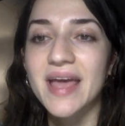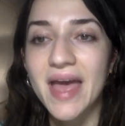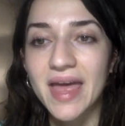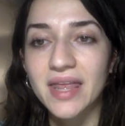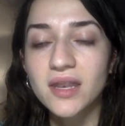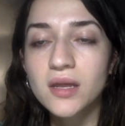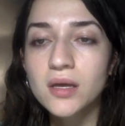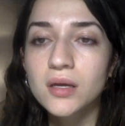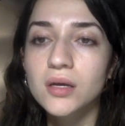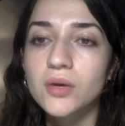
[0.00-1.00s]
N
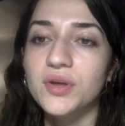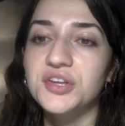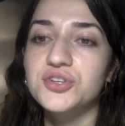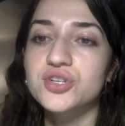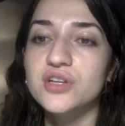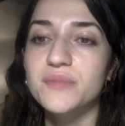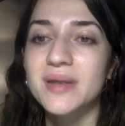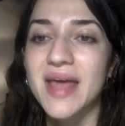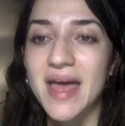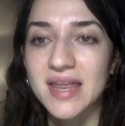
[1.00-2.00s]
when it should have
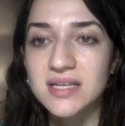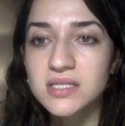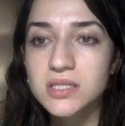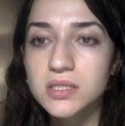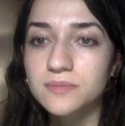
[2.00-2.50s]
been end.